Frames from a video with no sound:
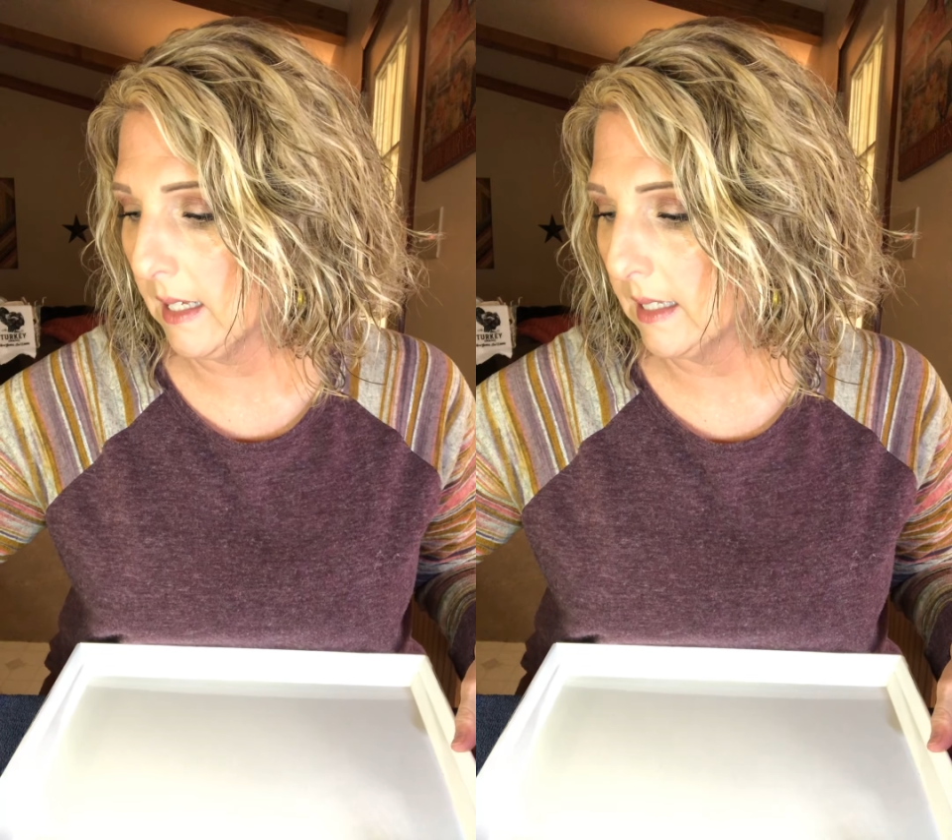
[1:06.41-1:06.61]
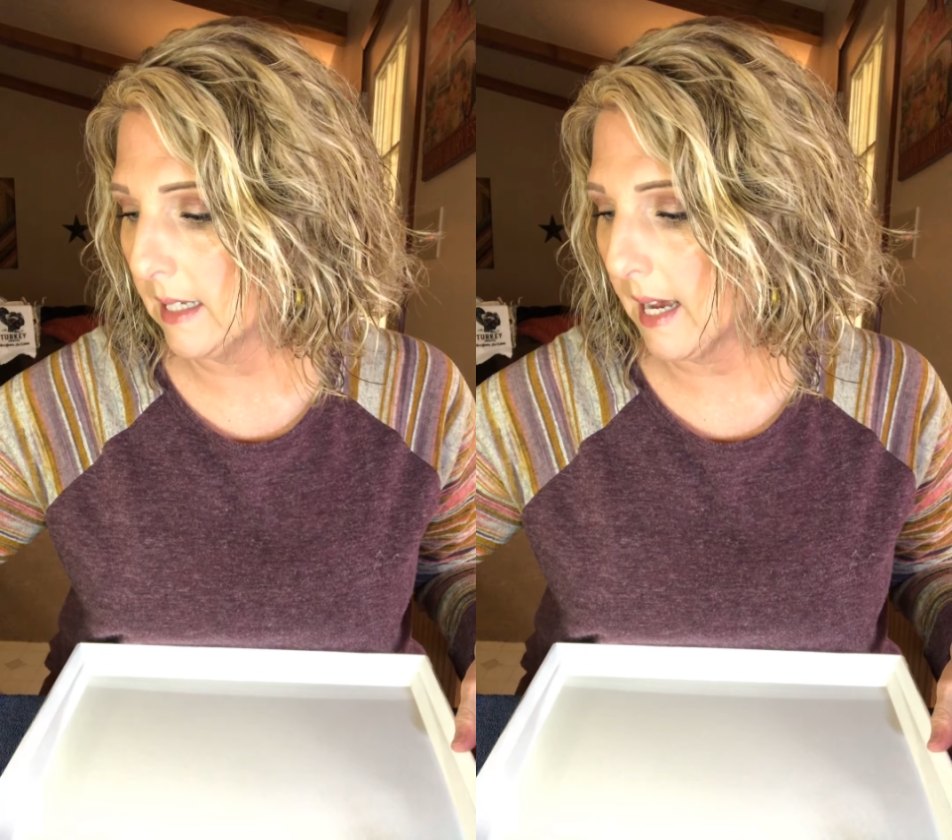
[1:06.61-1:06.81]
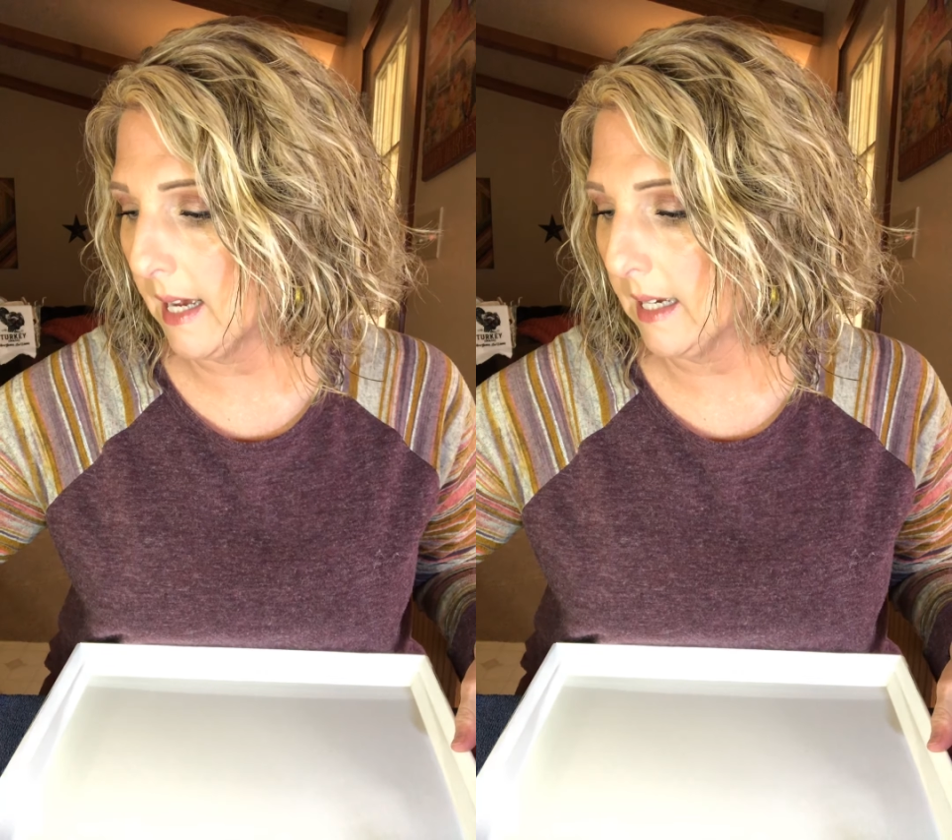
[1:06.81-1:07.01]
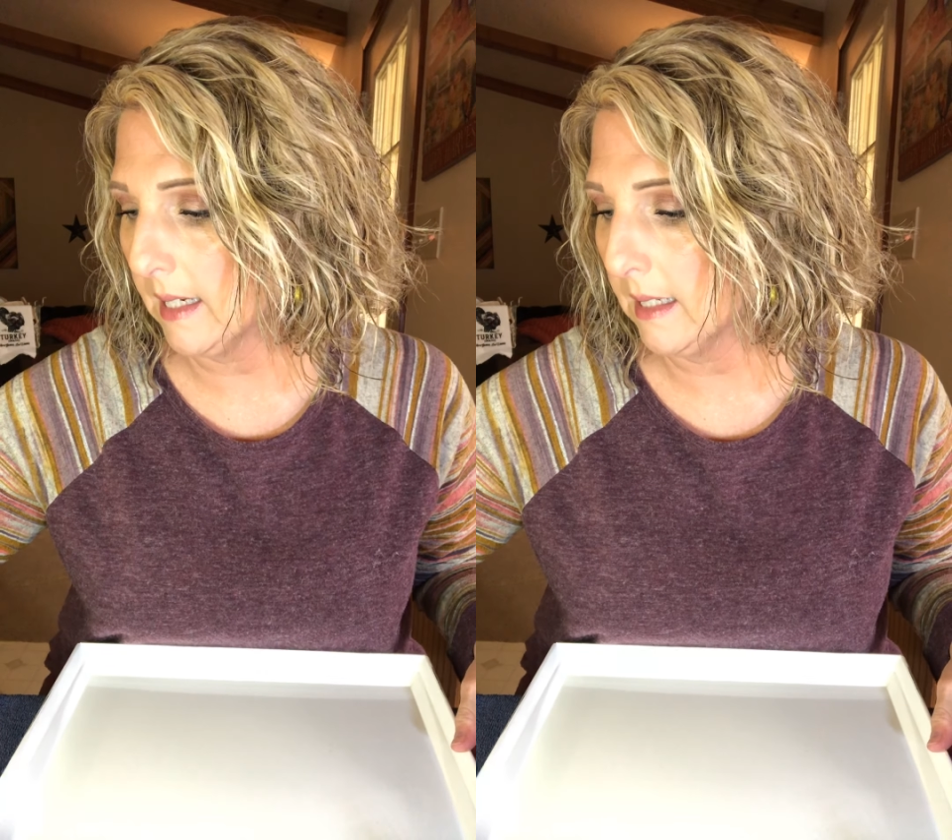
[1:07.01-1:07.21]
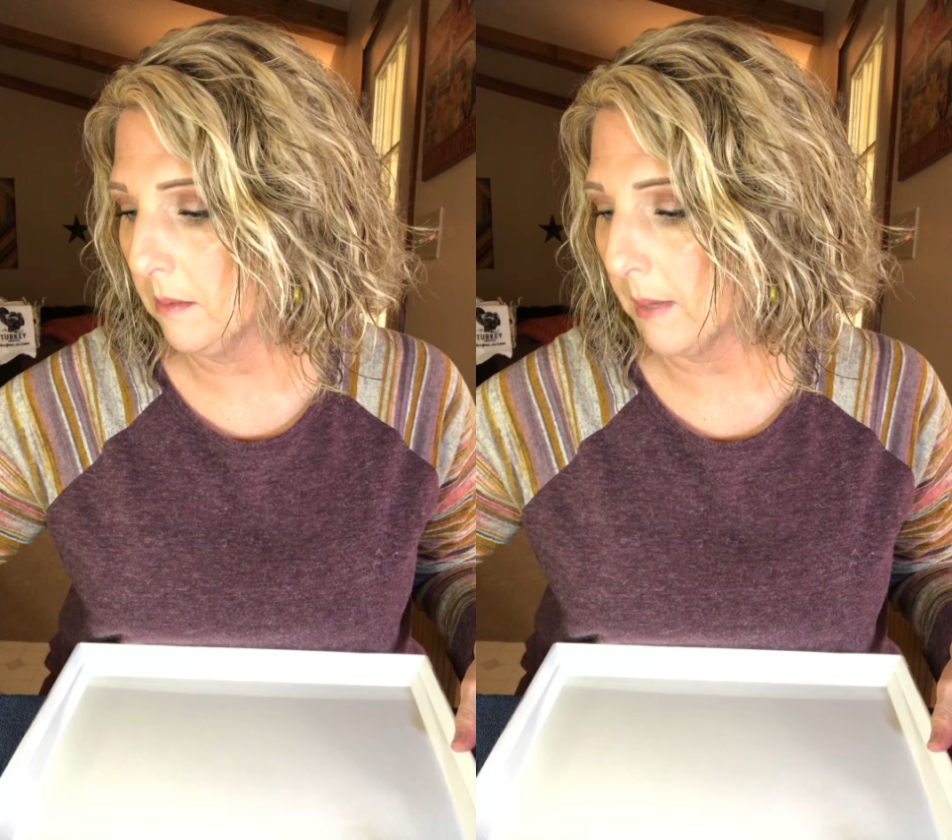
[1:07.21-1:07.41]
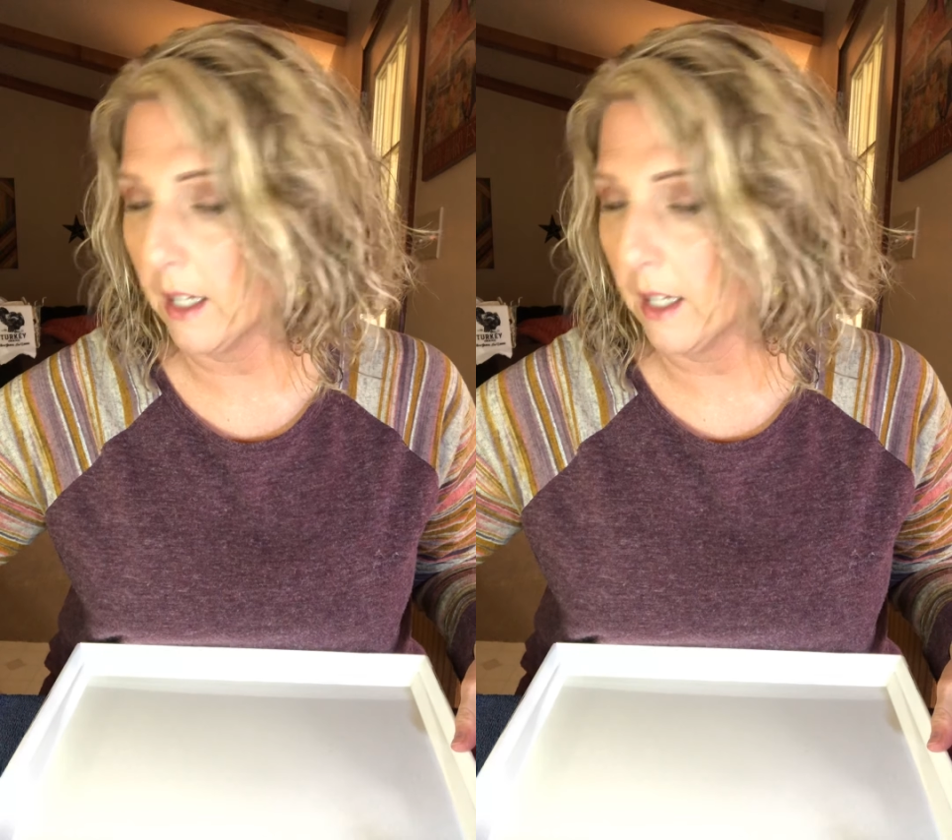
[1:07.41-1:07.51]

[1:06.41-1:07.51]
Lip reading: 9 by